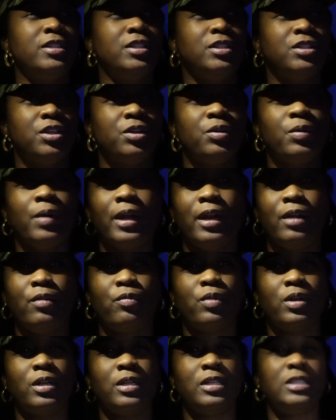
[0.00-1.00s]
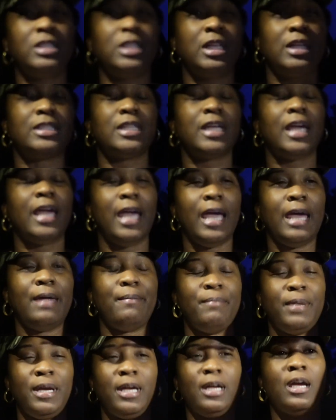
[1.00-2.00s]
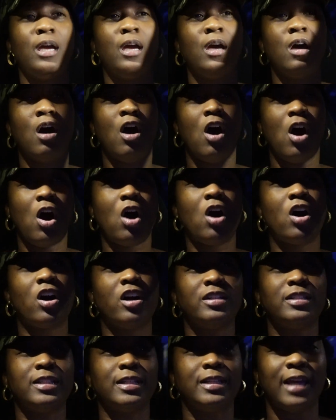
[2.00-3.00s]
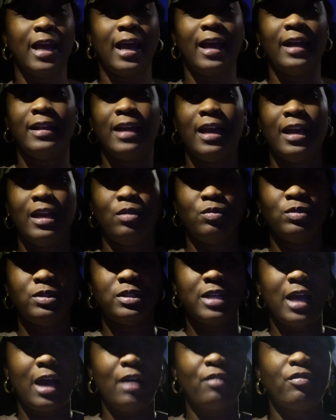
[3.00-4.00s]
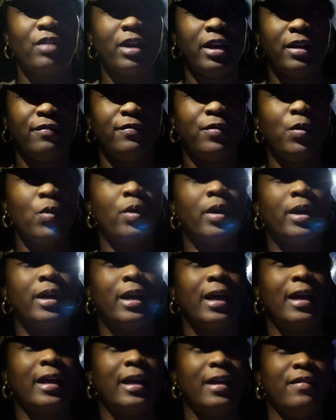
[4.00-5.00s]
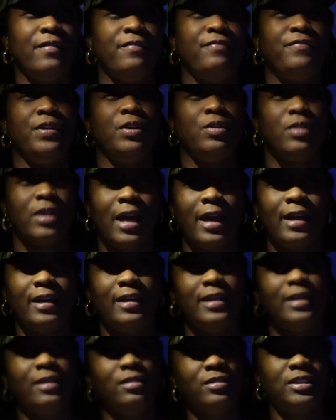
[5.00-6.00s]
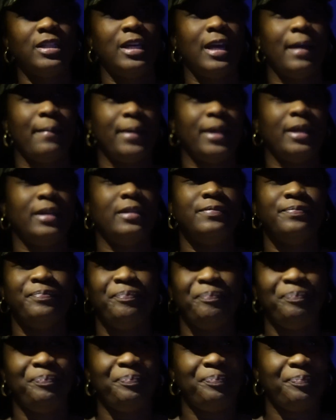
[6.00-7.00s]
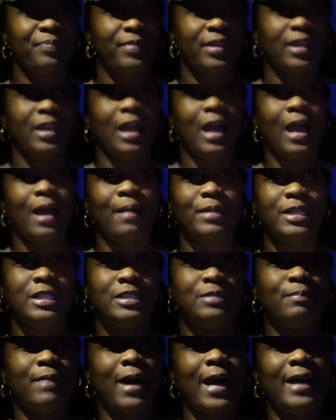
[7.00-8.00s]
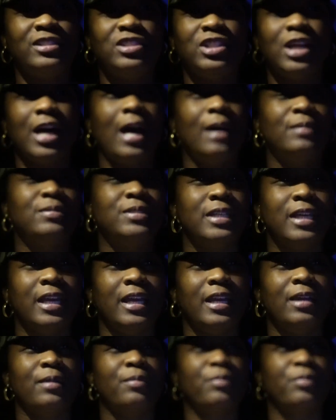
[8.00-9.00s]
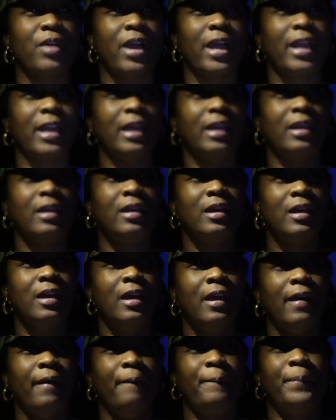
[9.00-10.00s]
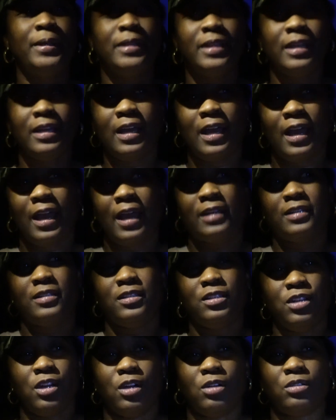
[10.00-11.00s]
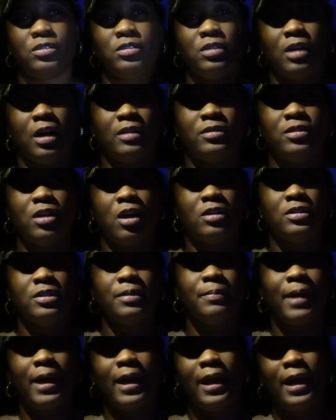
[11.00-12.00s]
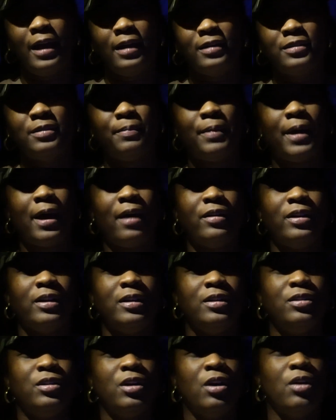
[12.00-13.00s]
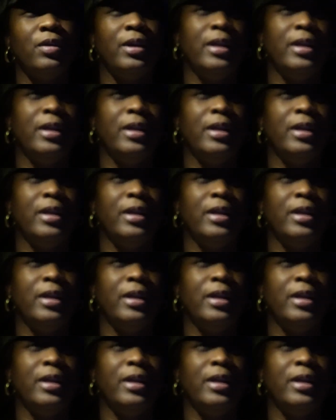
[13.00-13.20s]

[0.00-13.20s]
to do, and it really just hit me hard today that he was not ready for, and I kept felt kind of guilty. I mean, I'm, it's my job to get him ready but then I had to, you know, talk to my ex about it. You know,